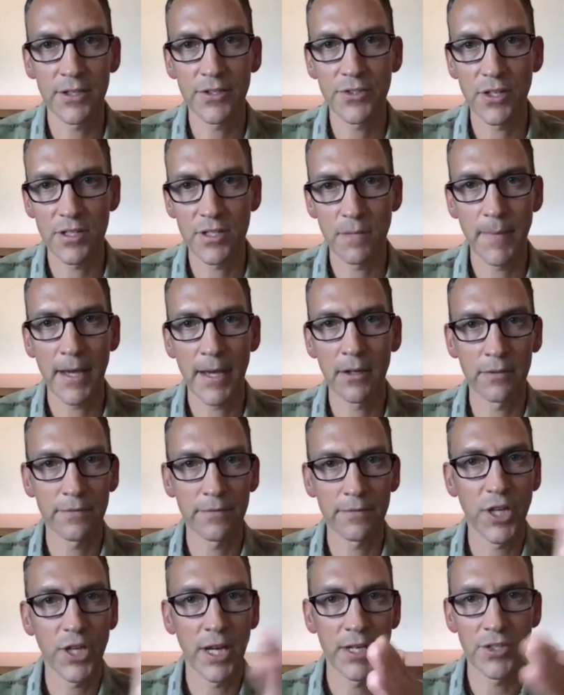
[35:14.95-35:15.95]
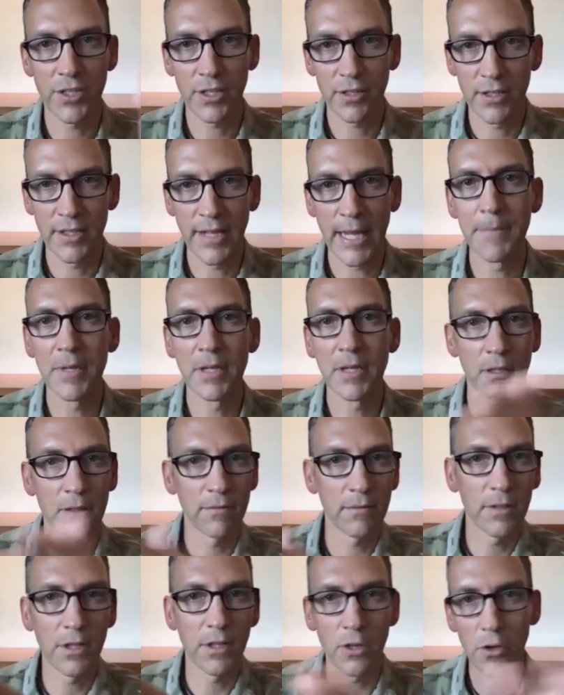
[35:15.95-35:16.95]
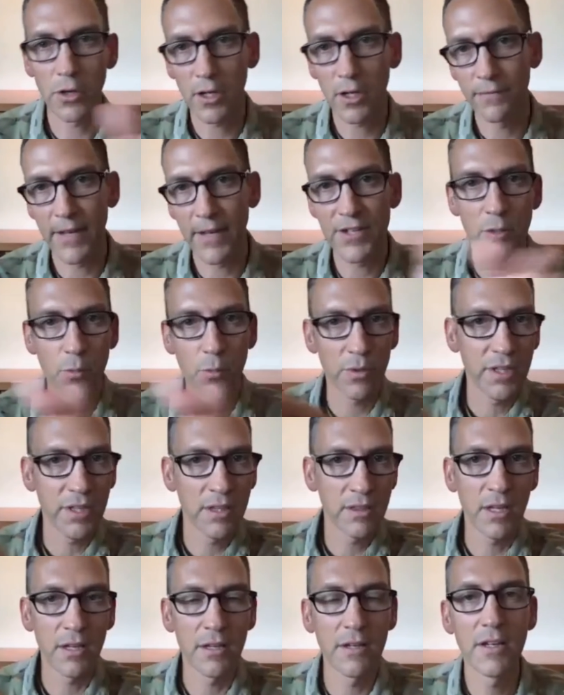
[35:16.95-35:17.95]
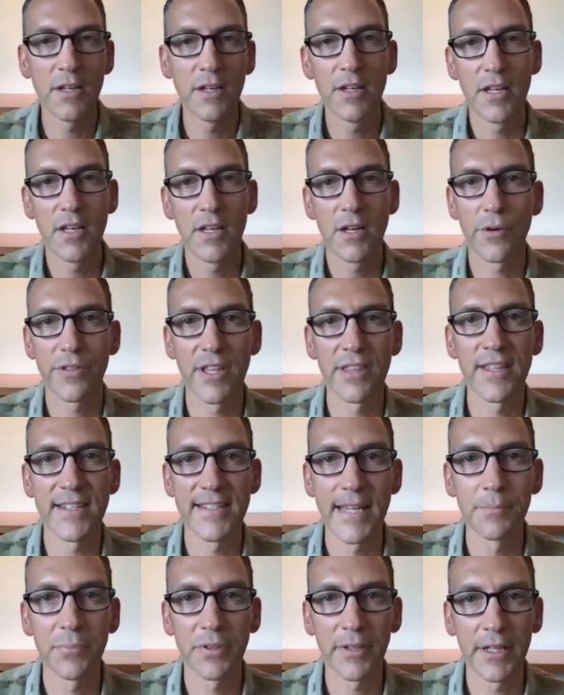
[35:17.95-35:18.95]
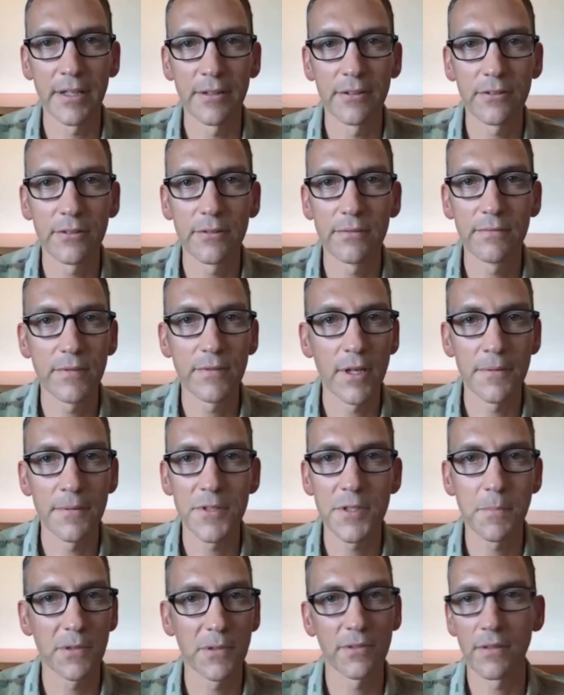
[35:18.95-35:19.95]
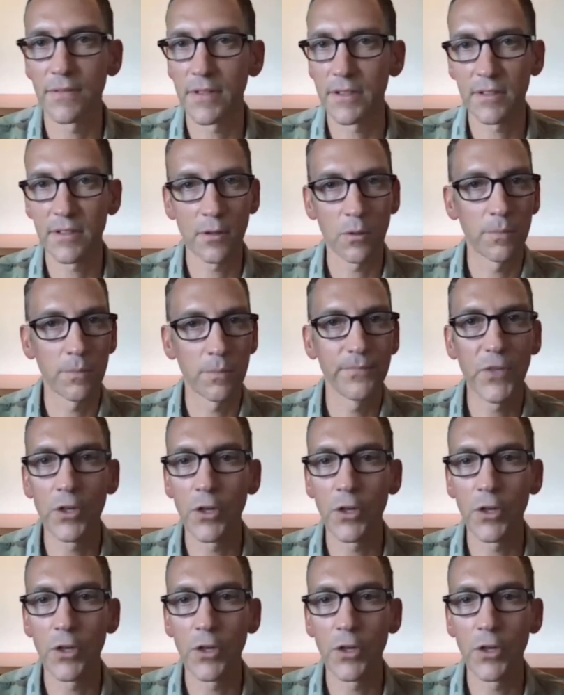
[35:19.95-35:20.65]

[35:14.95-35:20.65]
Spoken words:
It's just a matter of changing the naming, convention within the templates, specific to,